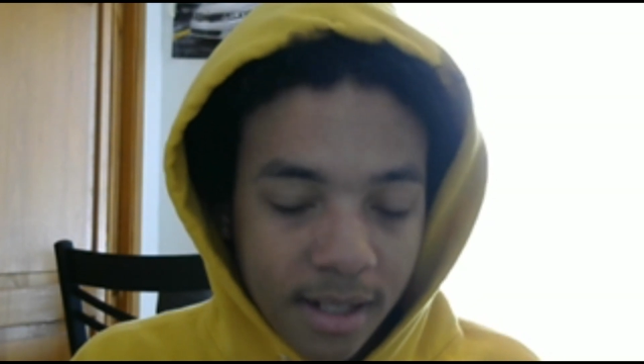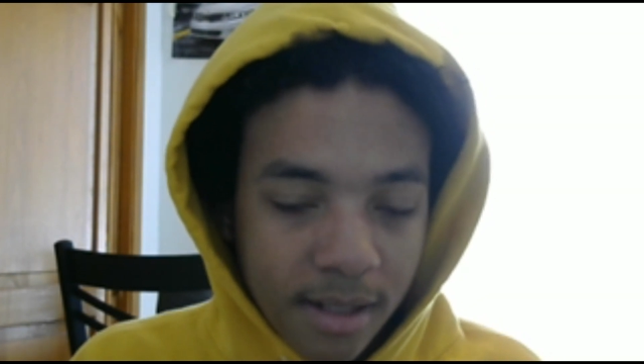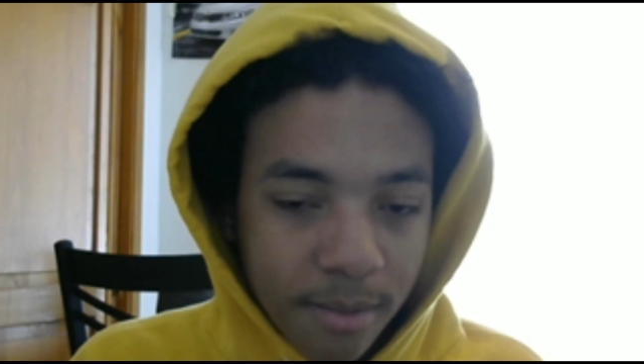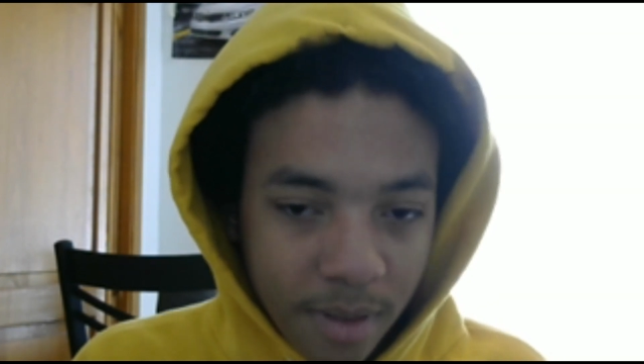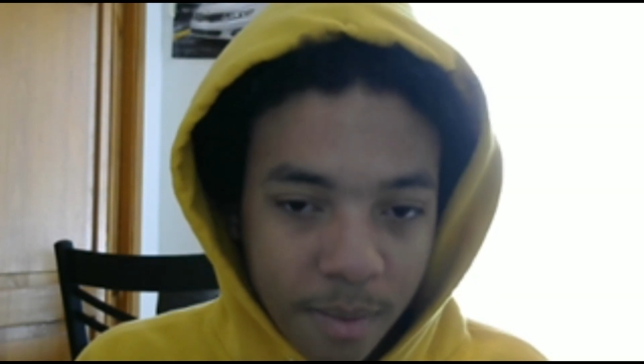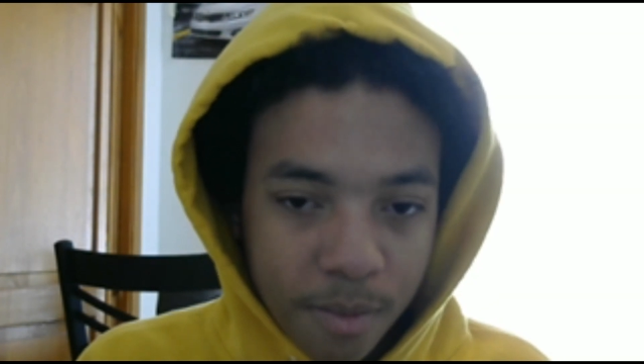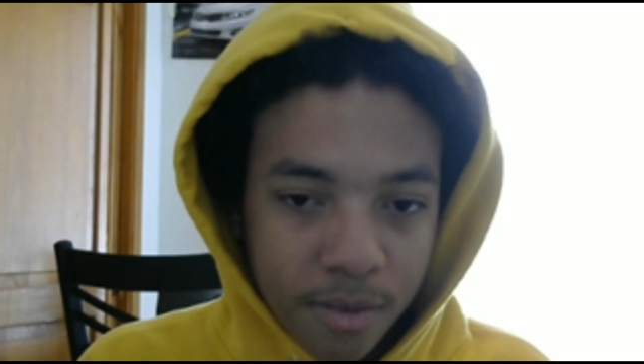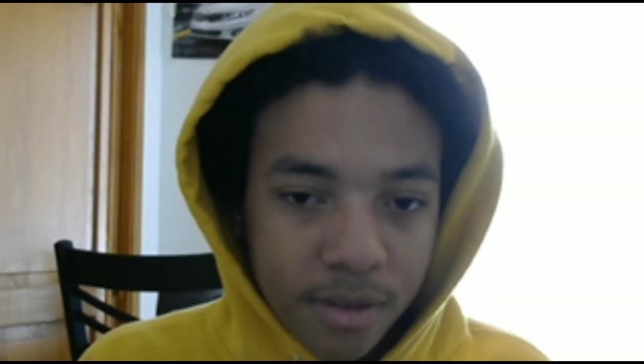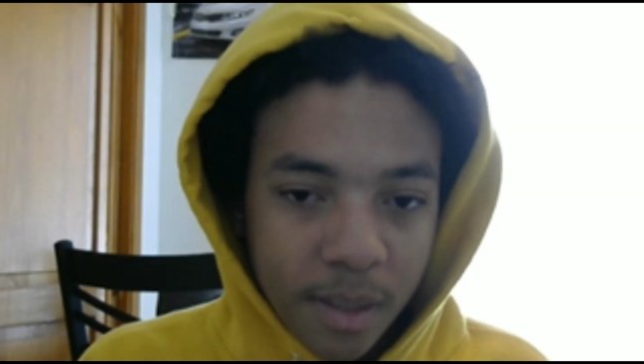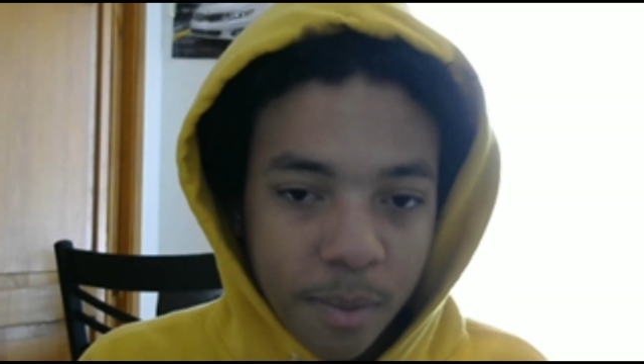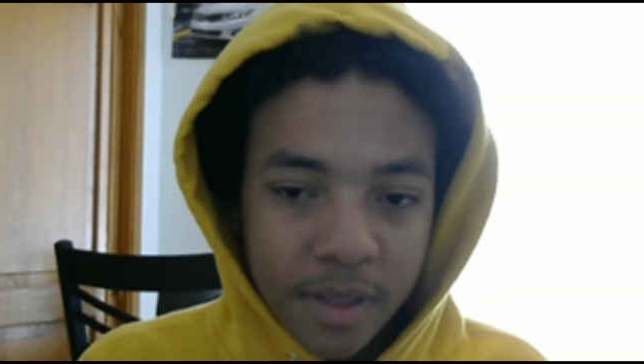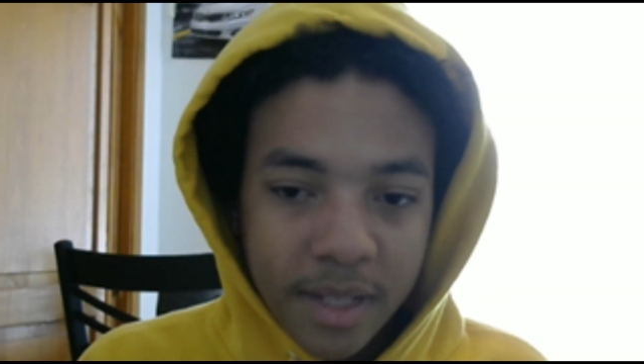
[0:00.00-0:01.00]
People
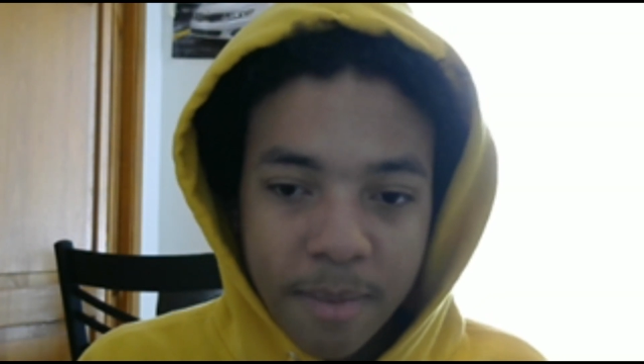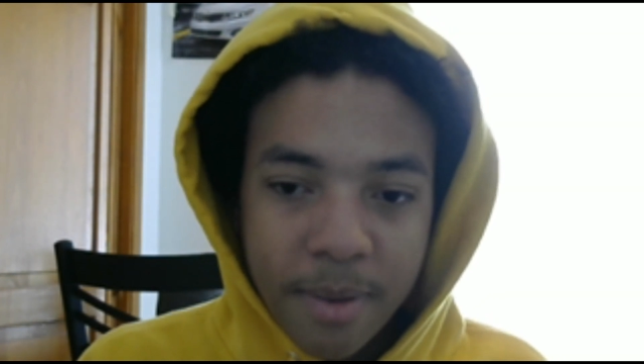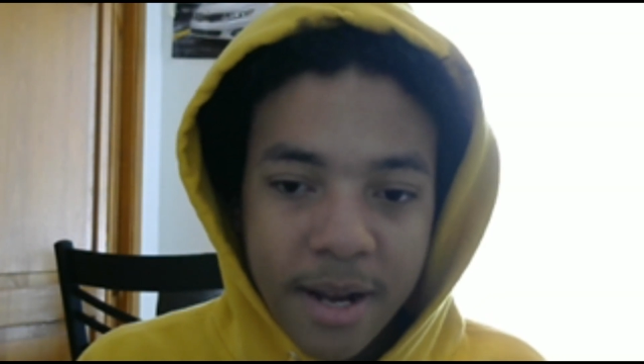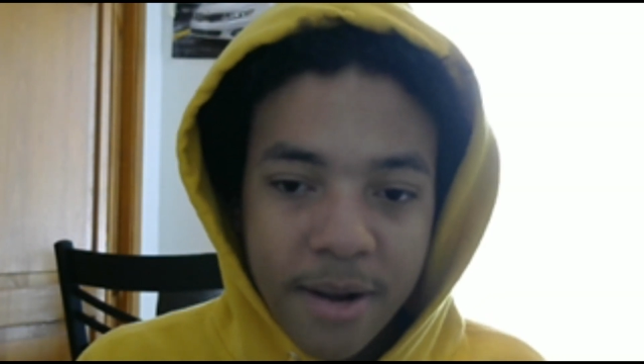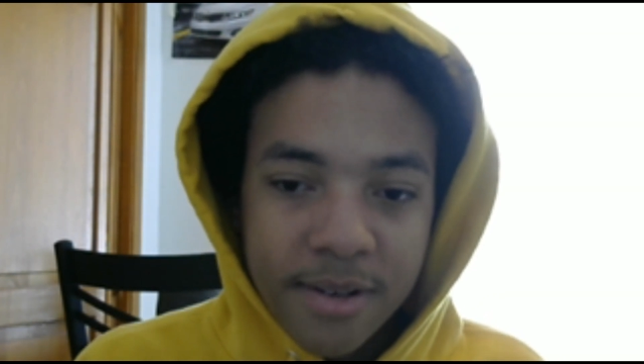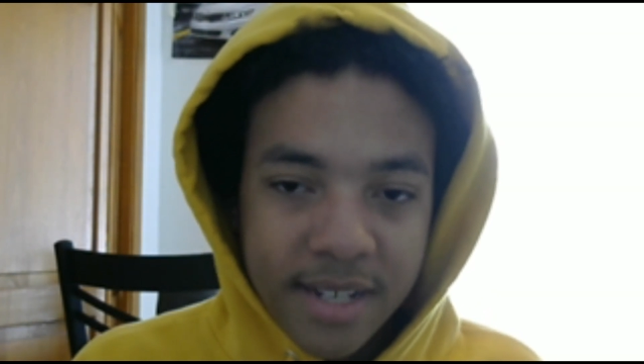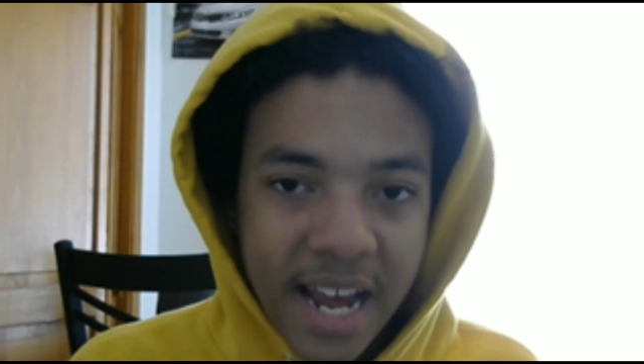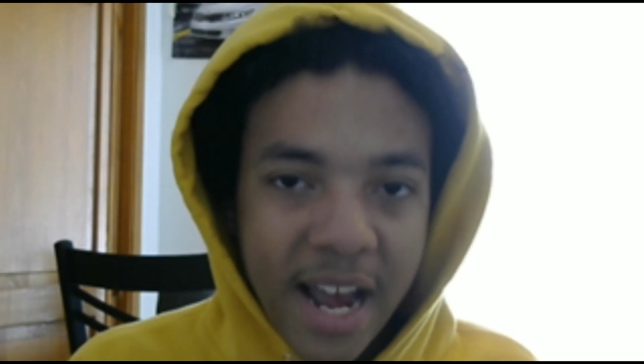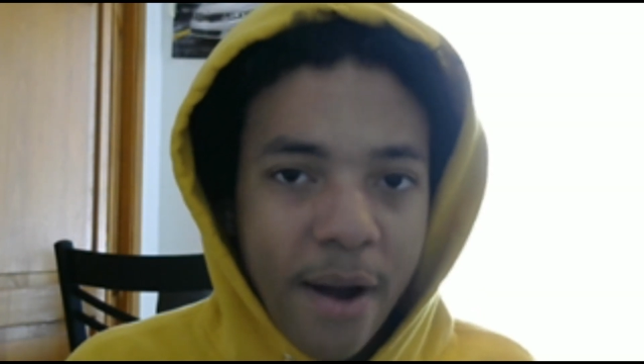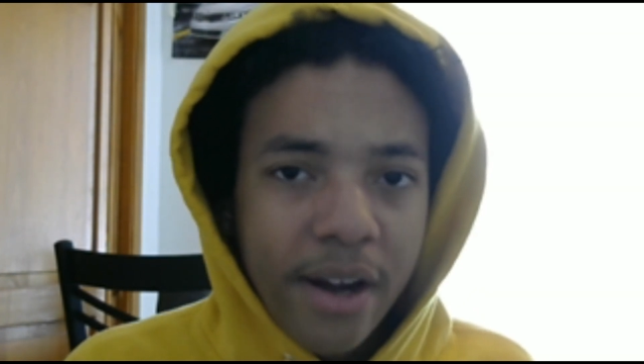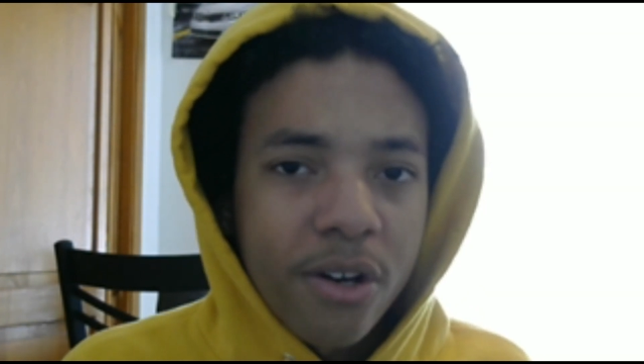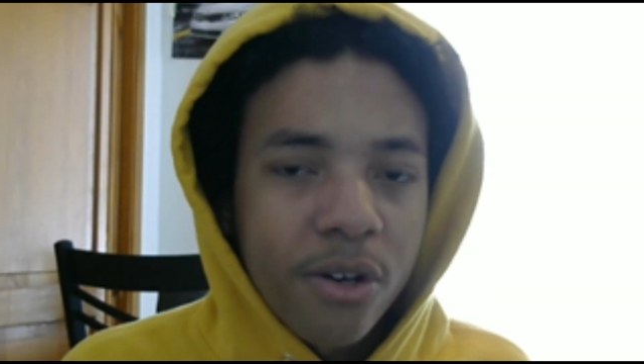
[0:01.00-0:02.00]
sleep with their parents
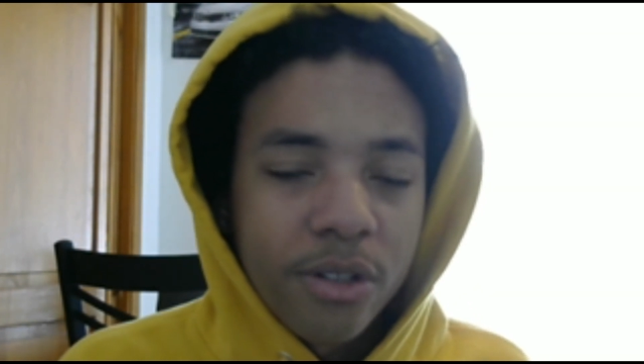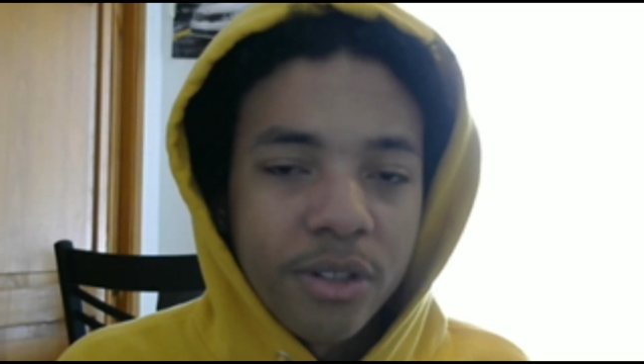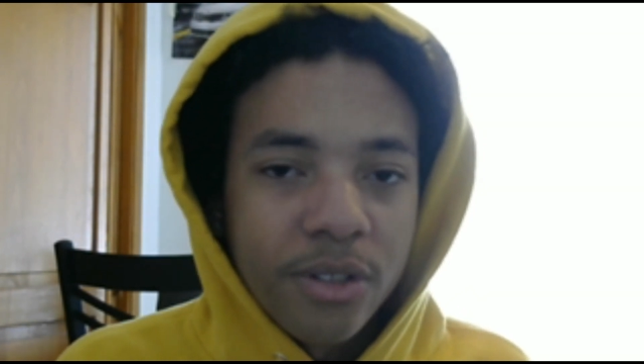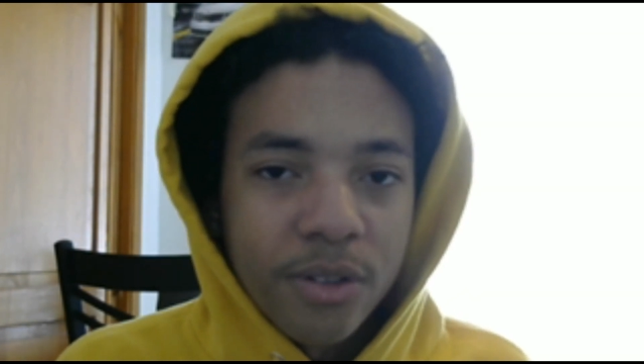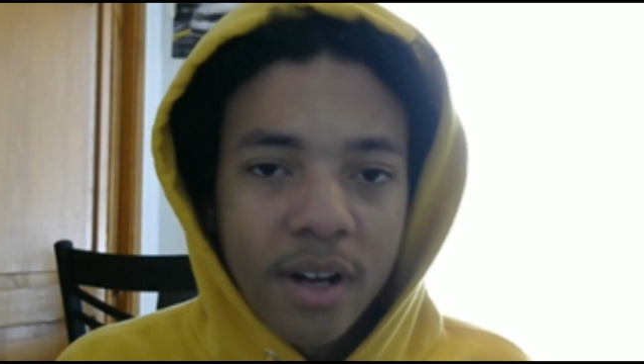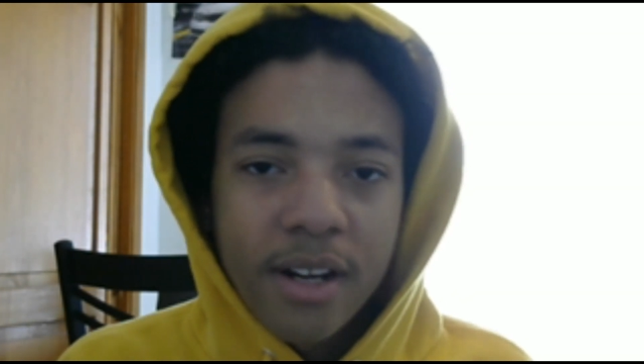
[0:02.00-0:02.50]
now. I know you do.